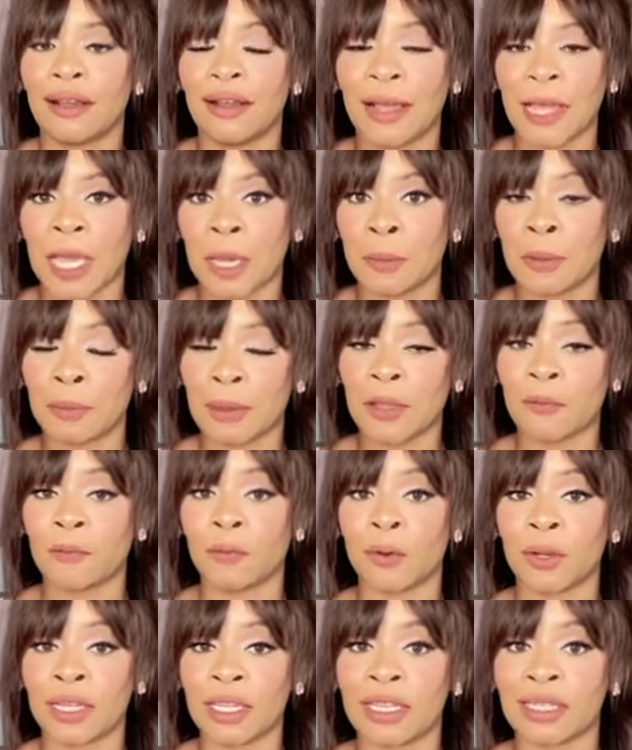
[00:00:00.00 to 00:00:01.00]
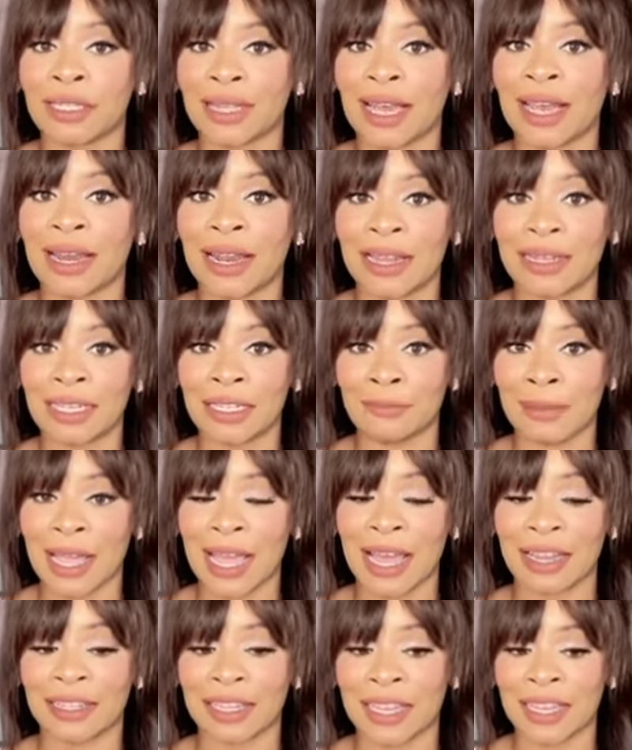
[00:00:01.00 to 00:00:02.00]
I'm in my 40s and I need my
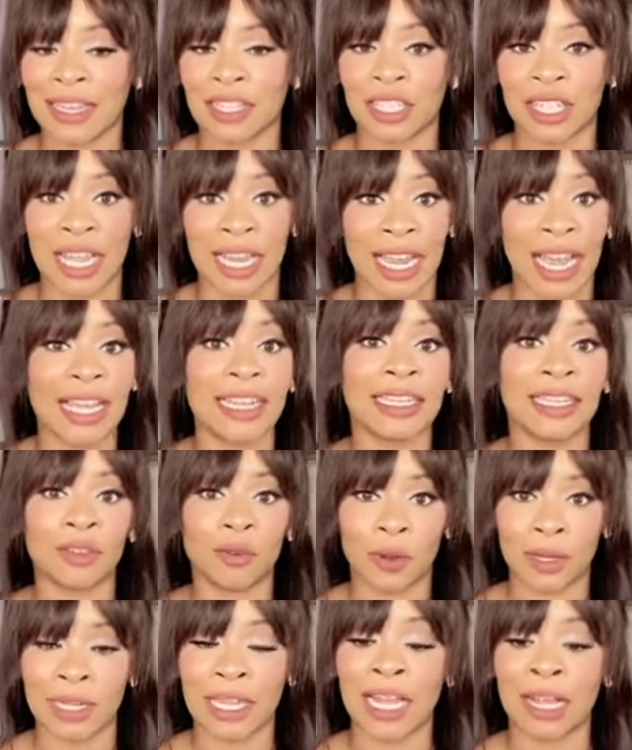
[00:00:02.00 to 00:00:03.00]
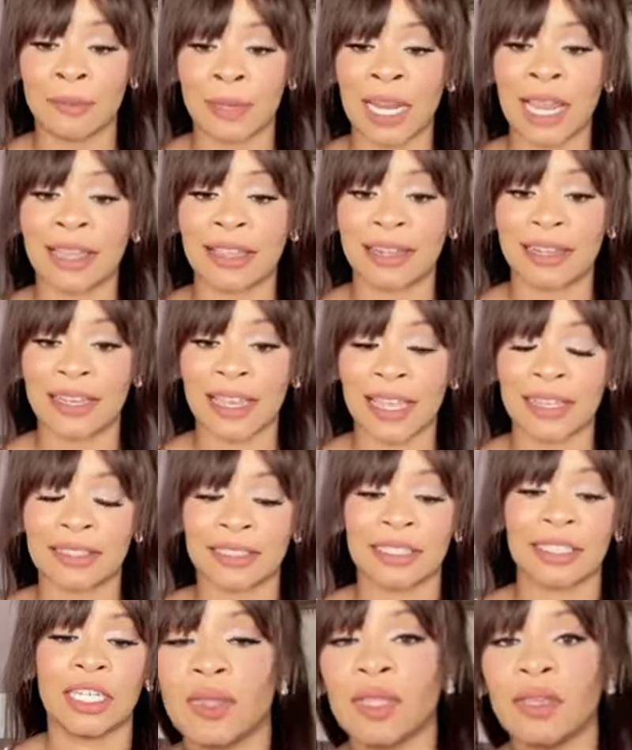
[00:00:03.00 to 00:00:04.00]
anti-aging like I need all the help that I can
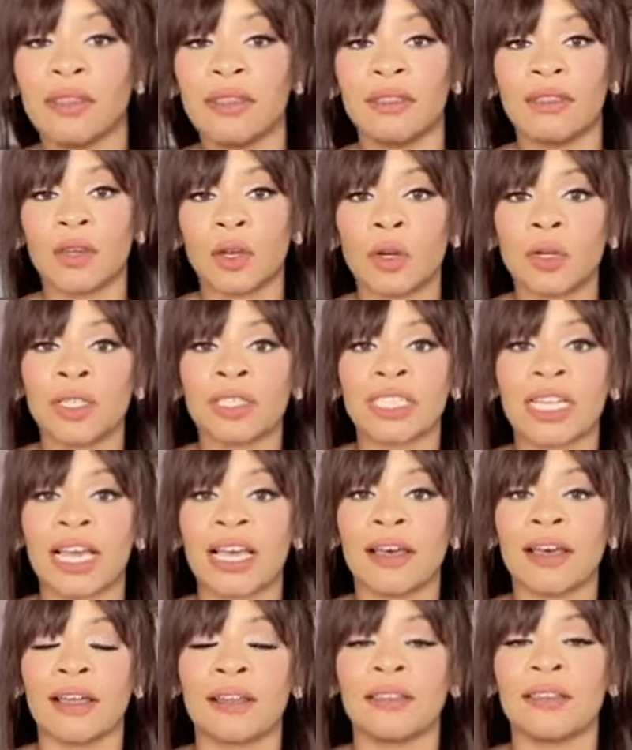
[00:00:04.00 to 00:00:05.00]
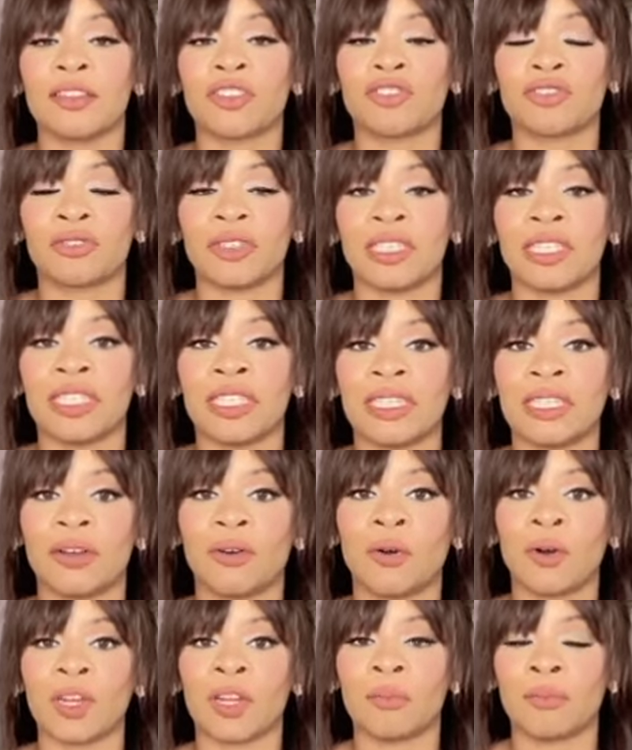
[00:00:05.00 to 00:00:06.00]
get those are literally
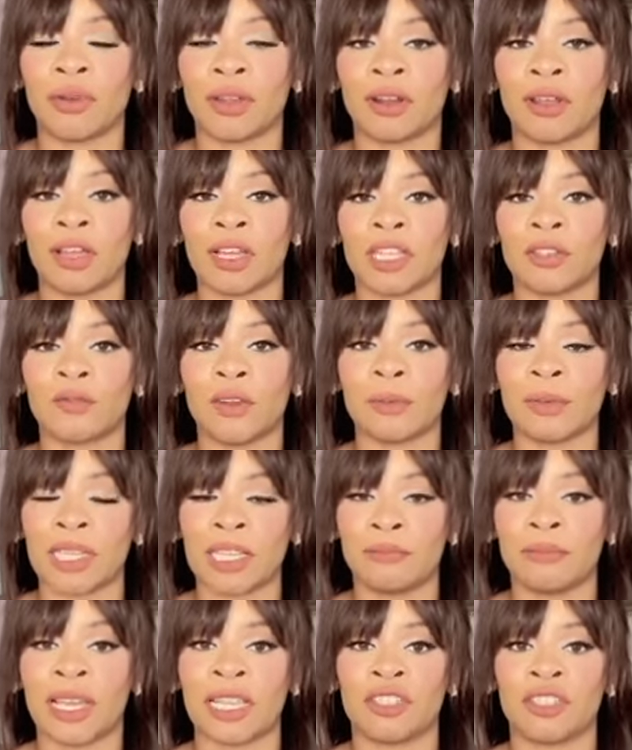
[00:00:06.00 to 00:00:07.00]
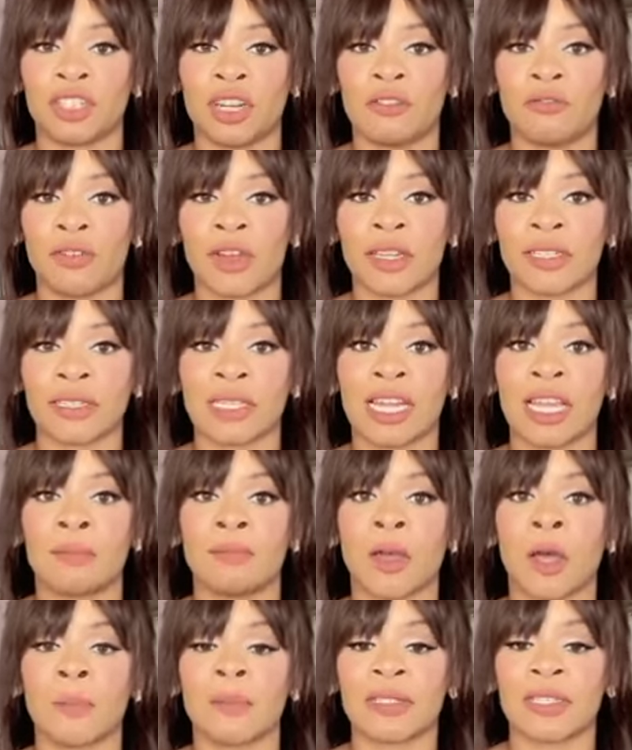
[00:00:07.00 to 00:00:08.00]
all the products from skin by Jada Ross that
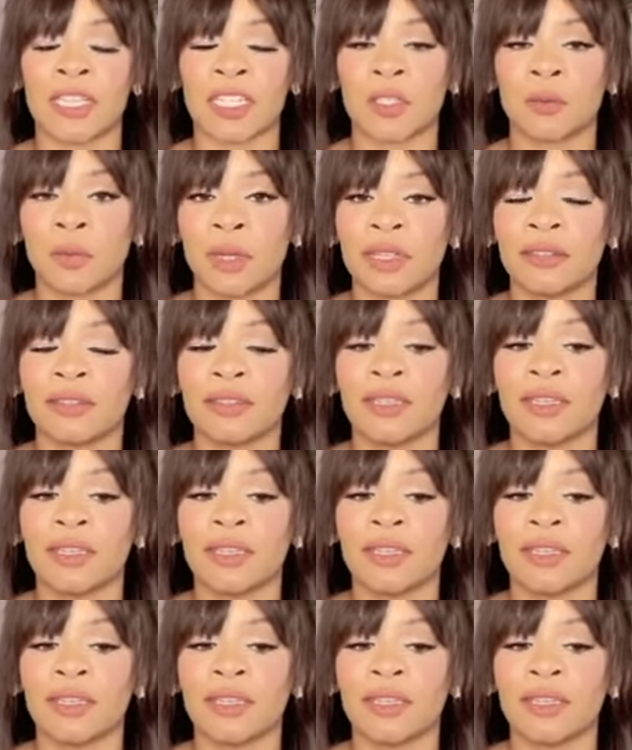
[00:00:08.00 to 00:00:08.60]
I'm obsessed with